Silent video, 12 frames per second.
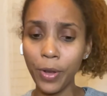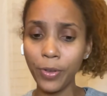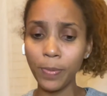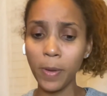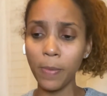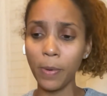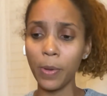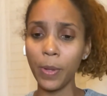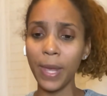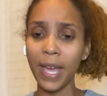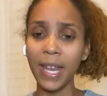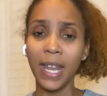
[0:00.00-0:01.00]
those people
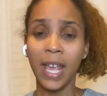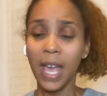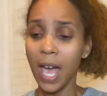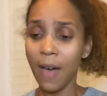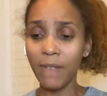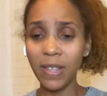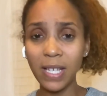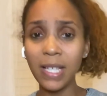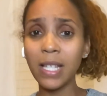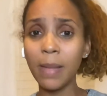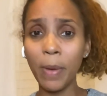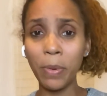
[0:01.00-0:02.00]
that have a
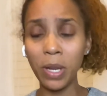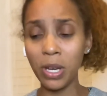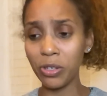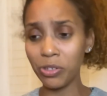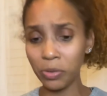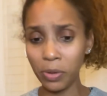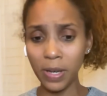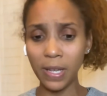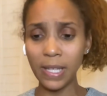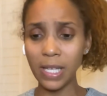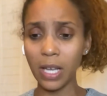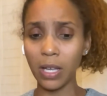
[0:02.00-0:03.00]
testimony and a story to
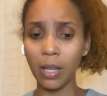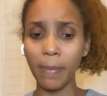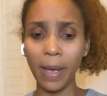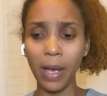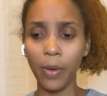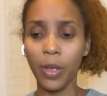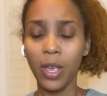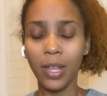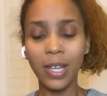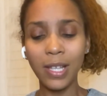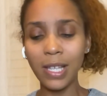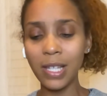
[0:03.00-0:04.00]
tell about.
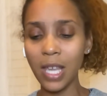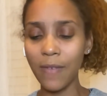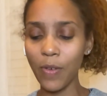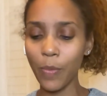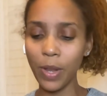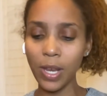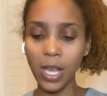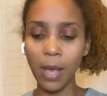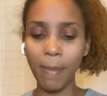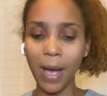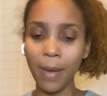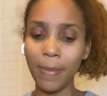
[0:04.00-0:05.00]
This is giving Whitney and
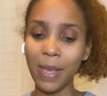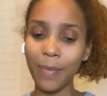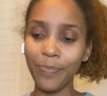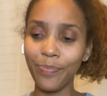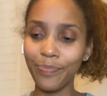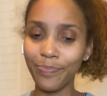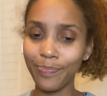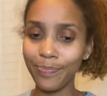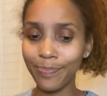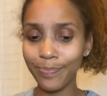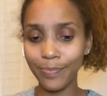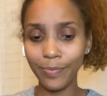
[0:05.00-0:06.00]
Bobby,
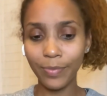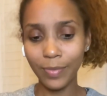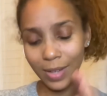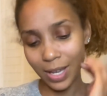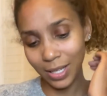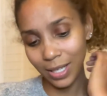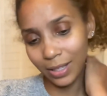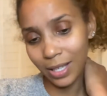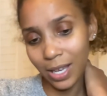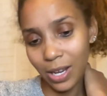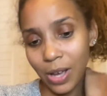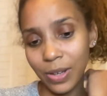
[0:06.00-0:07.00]
and then look
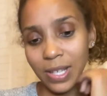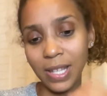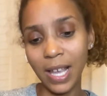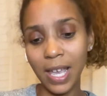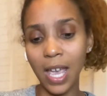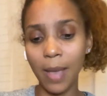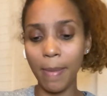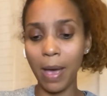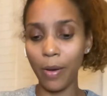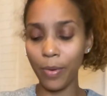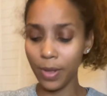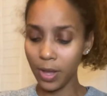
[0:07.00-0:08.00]
at all this that came
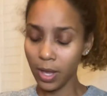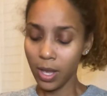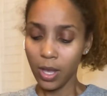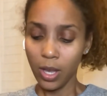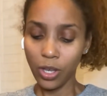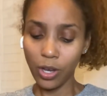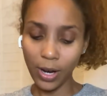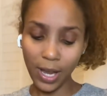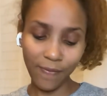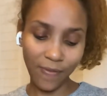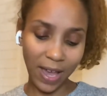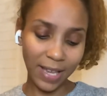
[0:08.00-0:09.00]
out. Your
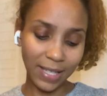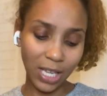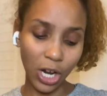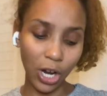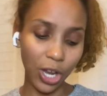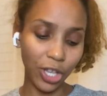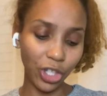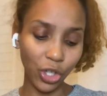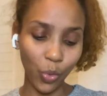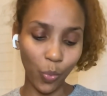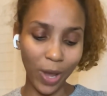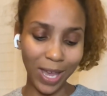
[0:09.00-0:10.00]
advice here is to
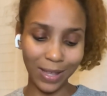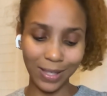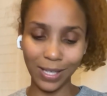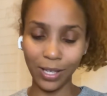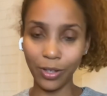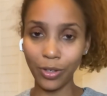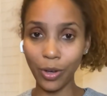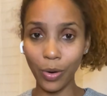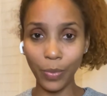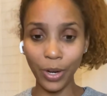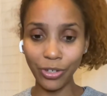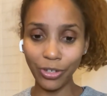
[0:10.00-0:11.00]
wait. Don't
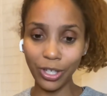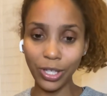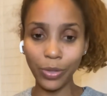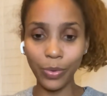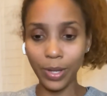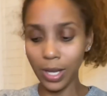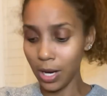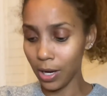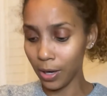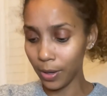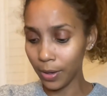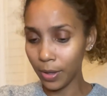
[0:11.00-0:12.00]
rush into it
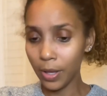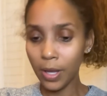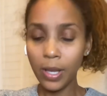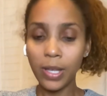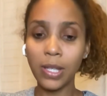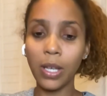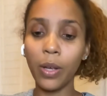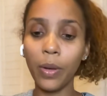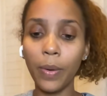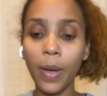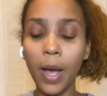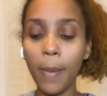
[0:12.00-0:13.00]
here. So
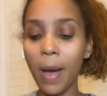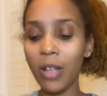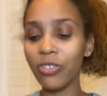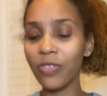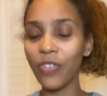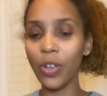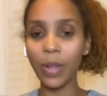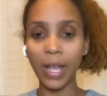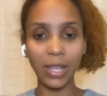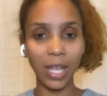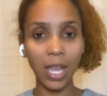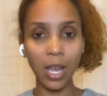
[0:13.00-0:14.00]
I just felt like
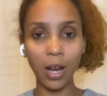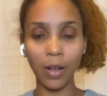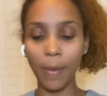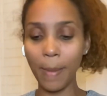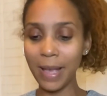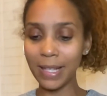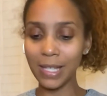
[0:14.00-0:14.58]
the hair on my